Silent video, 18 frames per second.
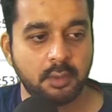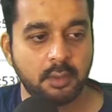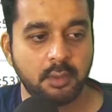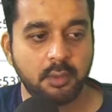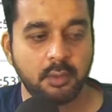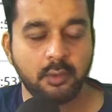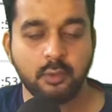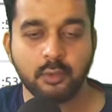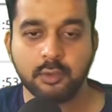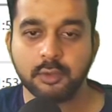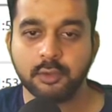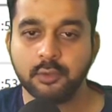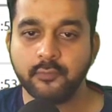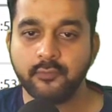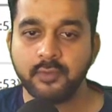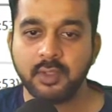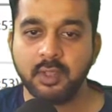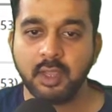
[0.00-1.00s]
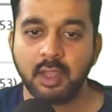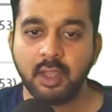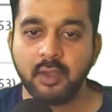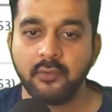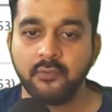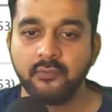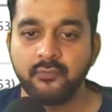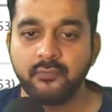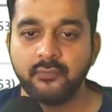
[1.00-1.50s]
Okay, so we
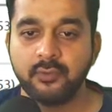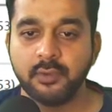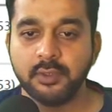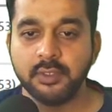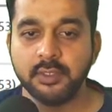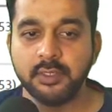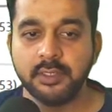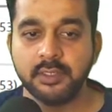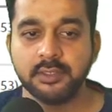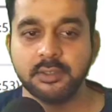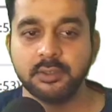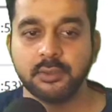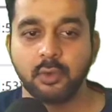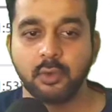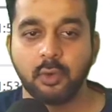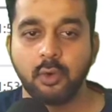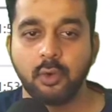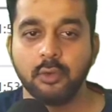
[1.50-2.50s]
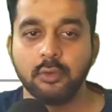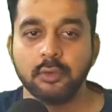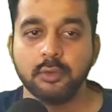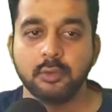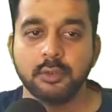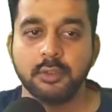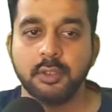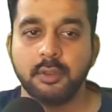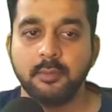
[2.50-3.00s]
have deleted all
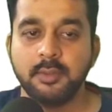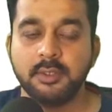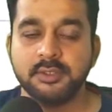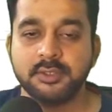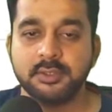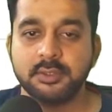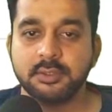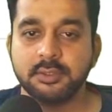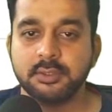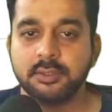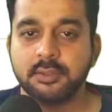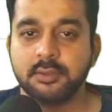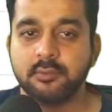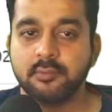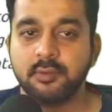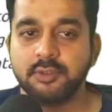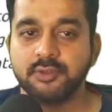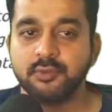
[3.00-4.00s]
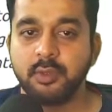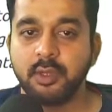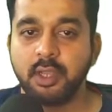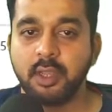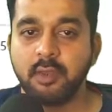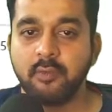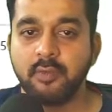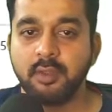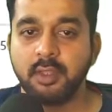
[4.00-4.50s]
those images which were
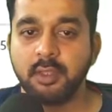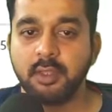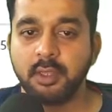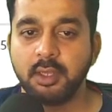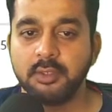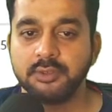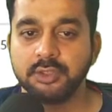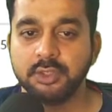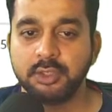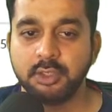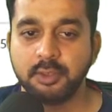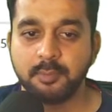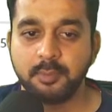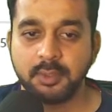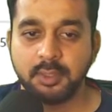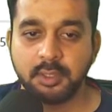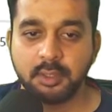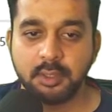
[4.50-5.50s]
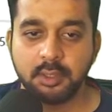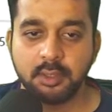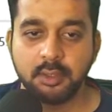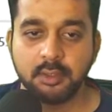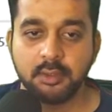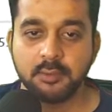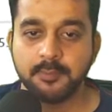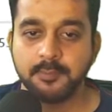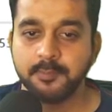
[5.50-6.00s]
having HTTP,
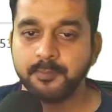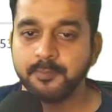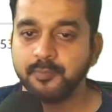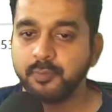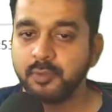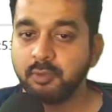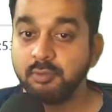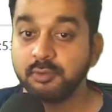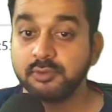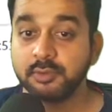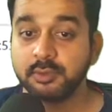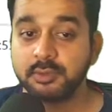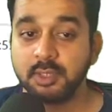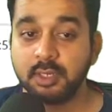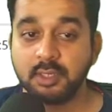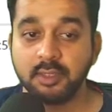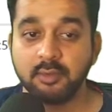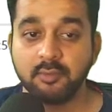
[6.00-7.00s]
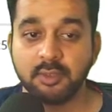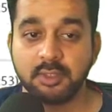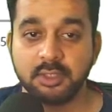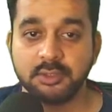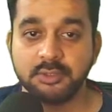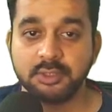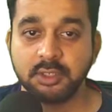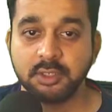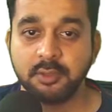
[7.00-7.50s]
which was starting with
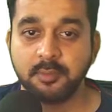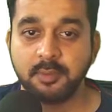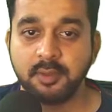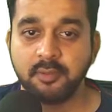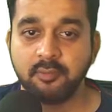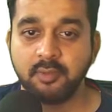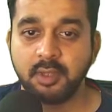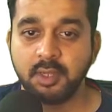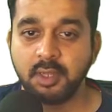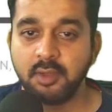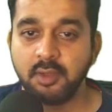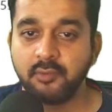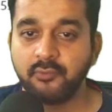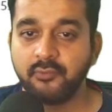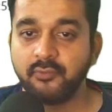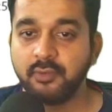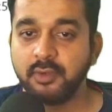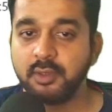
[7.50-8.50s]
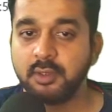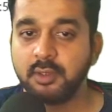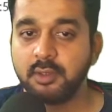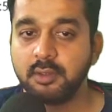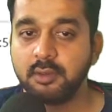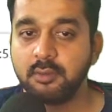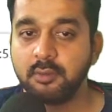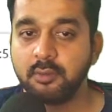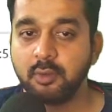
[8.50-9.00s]
HTTP. We have
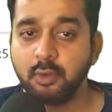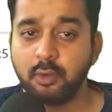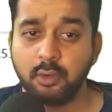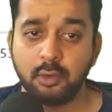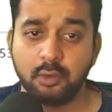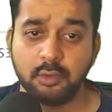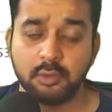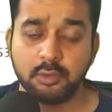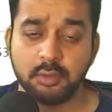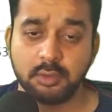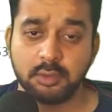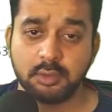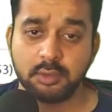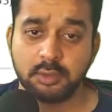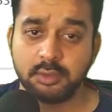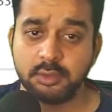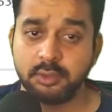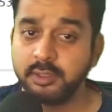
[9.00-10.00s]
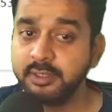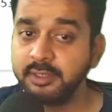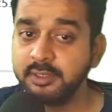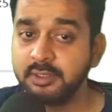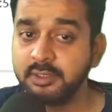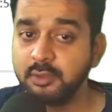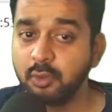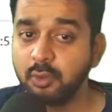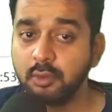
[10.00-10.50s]
all
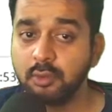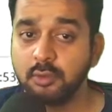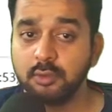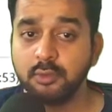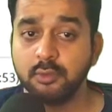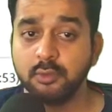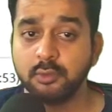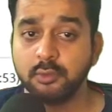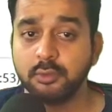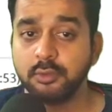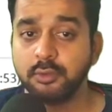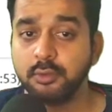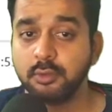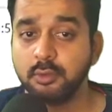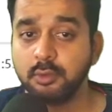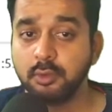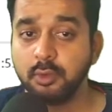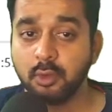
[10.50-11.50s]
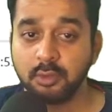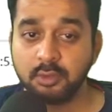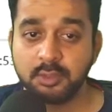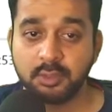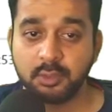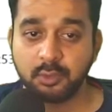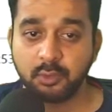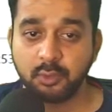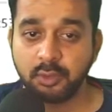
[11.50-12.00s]
deleted all those
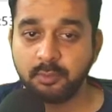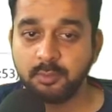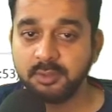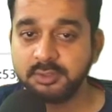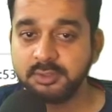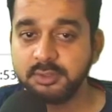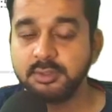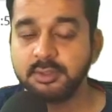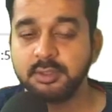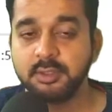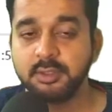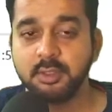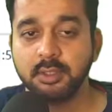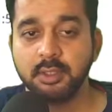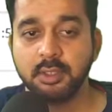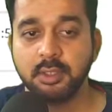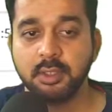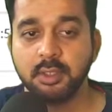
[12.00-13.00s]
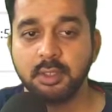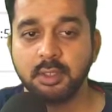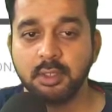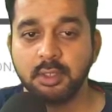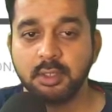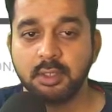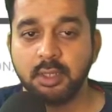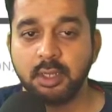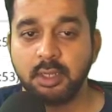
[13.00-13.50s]
non-secure images,
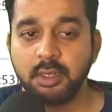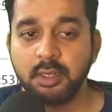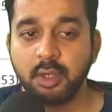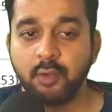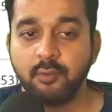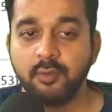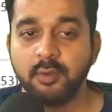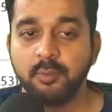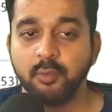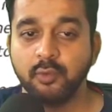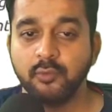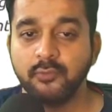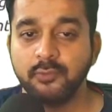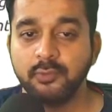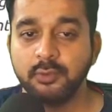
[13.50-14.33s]
and now we'll move to the